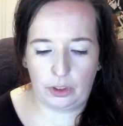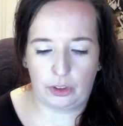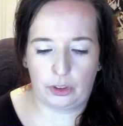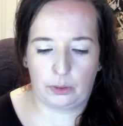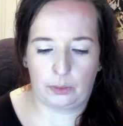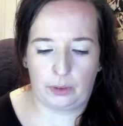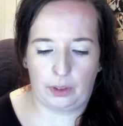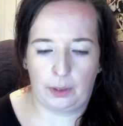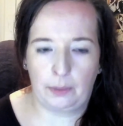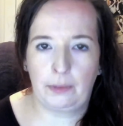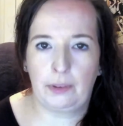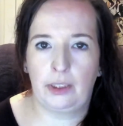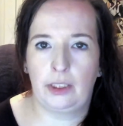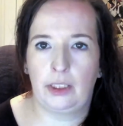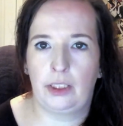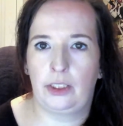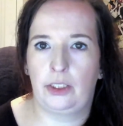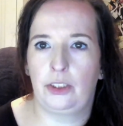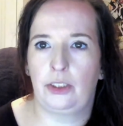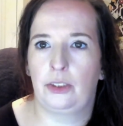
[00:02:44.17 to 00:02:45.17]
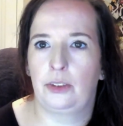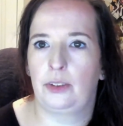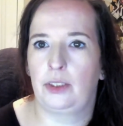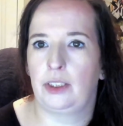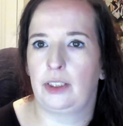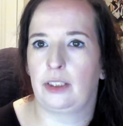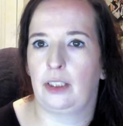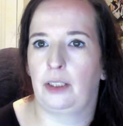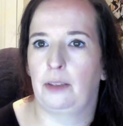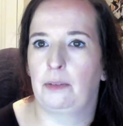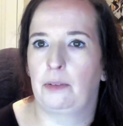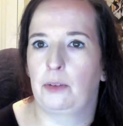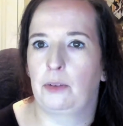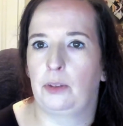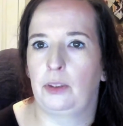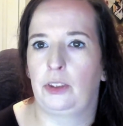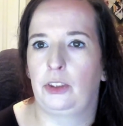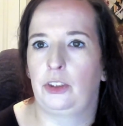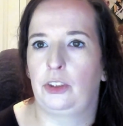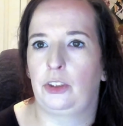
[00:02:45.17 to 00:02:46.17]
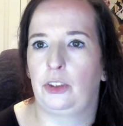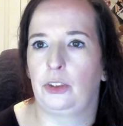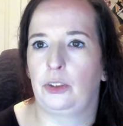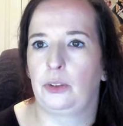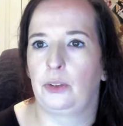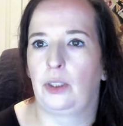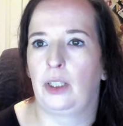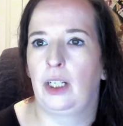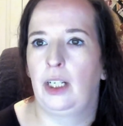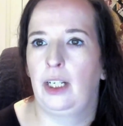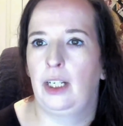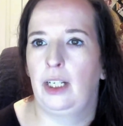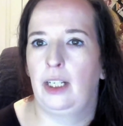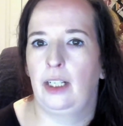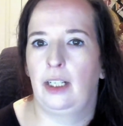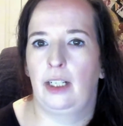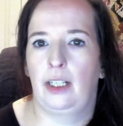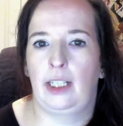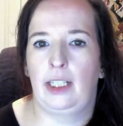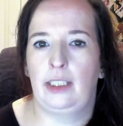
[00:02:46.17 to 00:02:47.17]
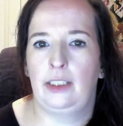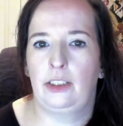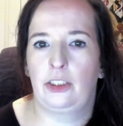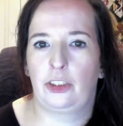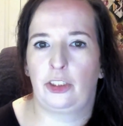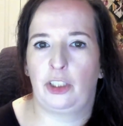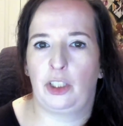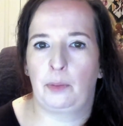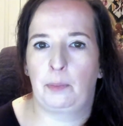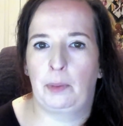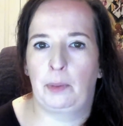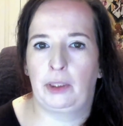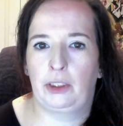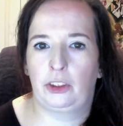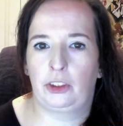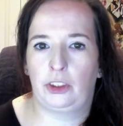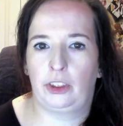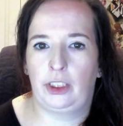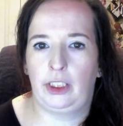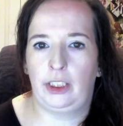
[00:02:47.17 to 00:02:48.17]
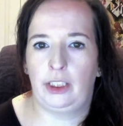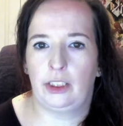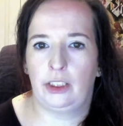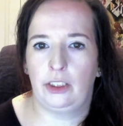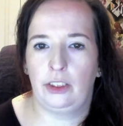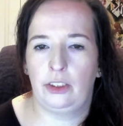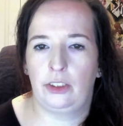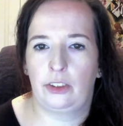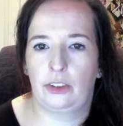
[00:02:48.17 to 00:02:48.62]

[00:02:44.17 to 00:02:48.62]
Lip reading: So what I'm going to do is I'm going to insert a picture here,